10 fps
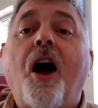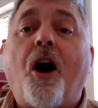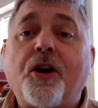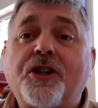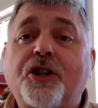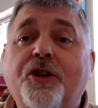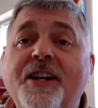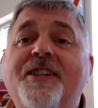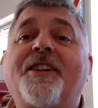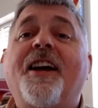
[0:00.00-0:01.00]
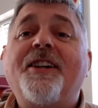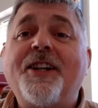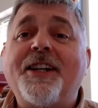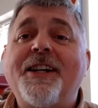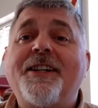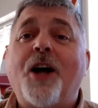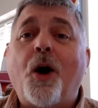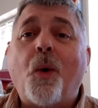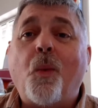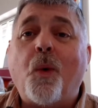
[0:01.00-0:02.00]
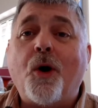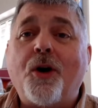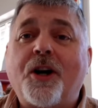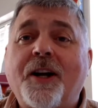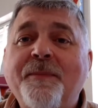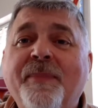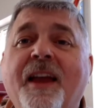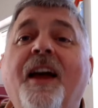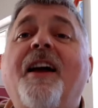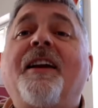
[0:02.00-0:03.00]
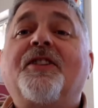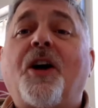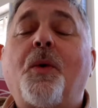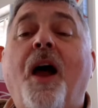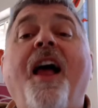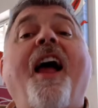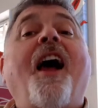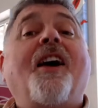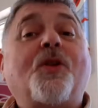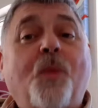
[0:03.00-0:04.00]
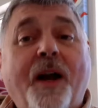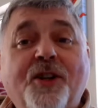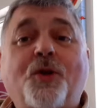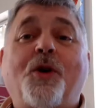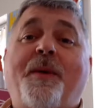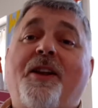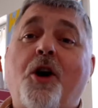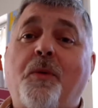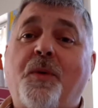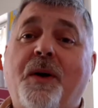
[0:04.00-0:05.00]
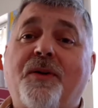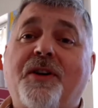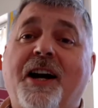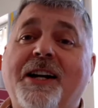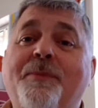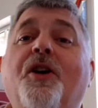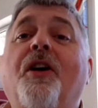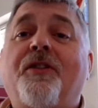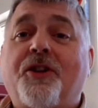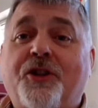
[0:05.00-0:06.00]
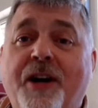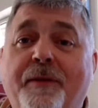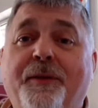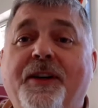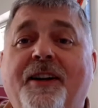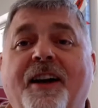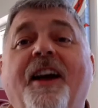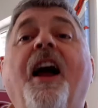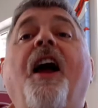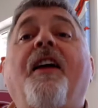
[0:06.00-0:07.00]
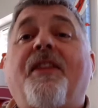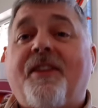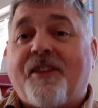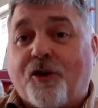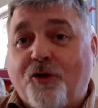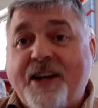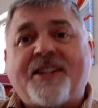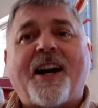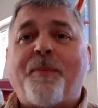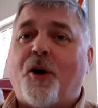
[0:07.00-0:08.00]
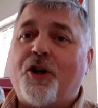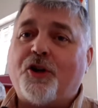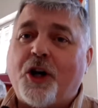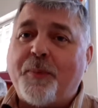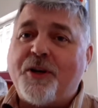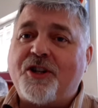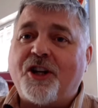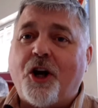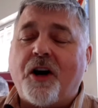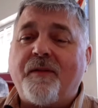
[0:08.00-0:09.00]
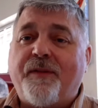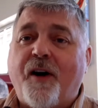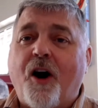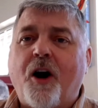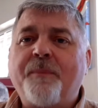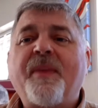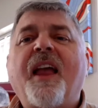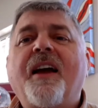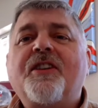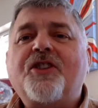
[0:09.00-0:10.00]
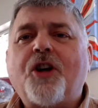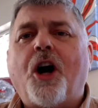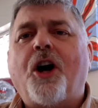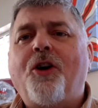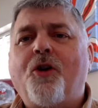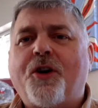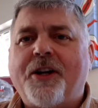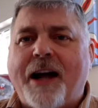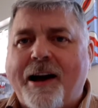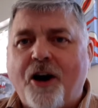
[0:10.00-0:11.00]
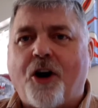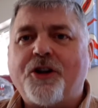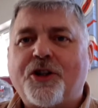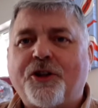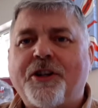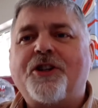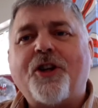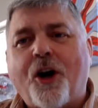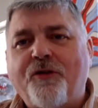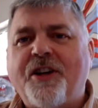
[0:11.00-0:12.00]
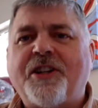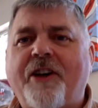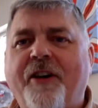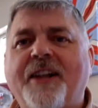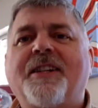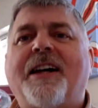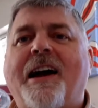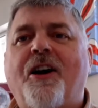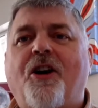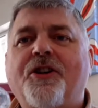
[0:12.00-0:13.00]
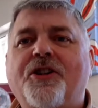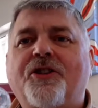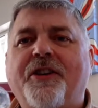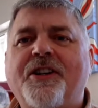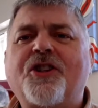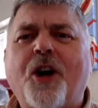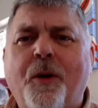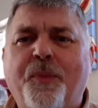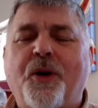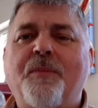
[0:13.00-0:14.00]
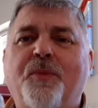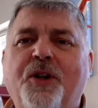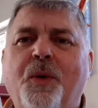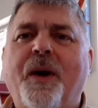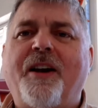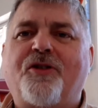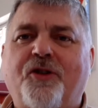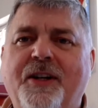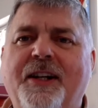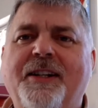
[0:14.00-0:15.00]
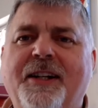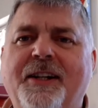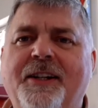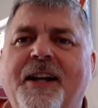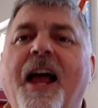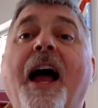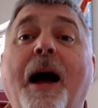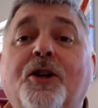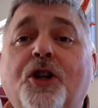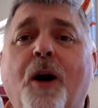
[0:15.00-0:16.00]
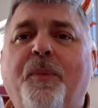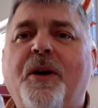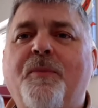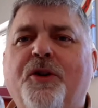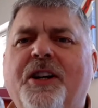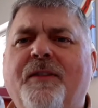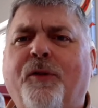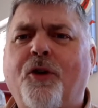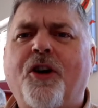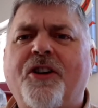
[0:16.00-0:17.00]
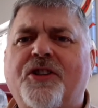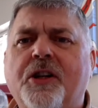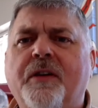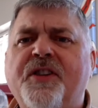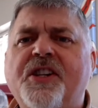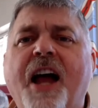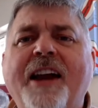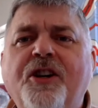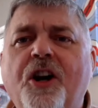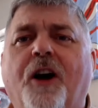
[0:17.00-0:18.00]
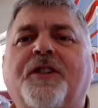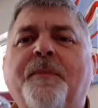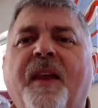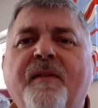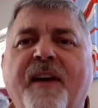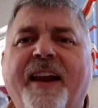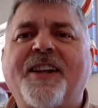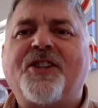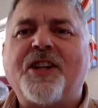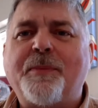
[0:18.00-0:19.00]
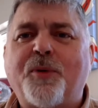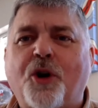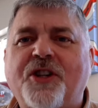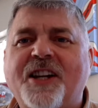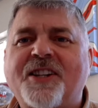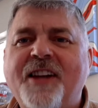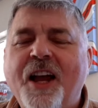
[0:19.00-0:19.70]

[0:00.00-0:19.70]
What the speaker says: high streets need work. So, as well as talking about the Commonwealth Games, the traffic, the retail part they're trying to put into Lion Farm, start looking at our high street, start regenerating our high street, start putting money where it's really needed, and start putting money in frontline services and not vanity projects.